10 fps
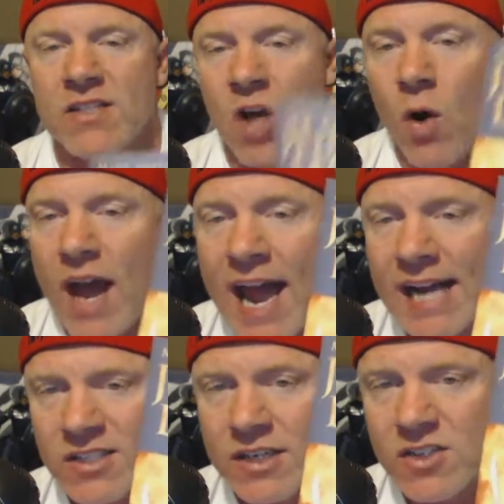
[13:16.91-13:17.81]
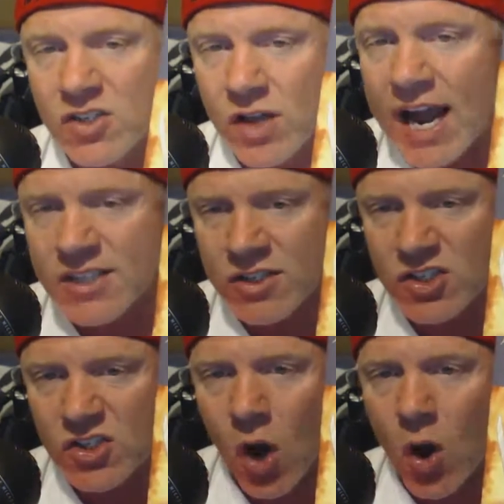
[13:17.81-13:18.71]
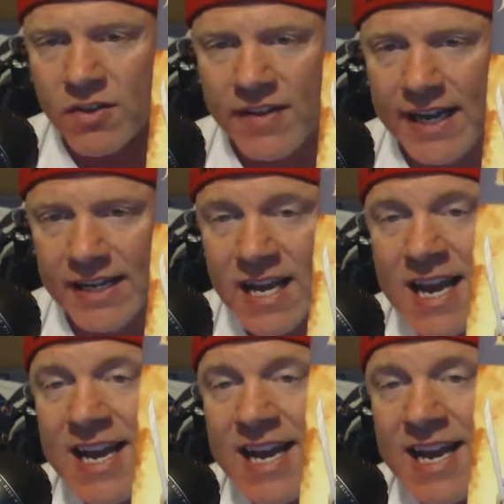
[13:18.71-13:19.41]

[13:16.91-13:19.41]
So excellent, excellent start to this.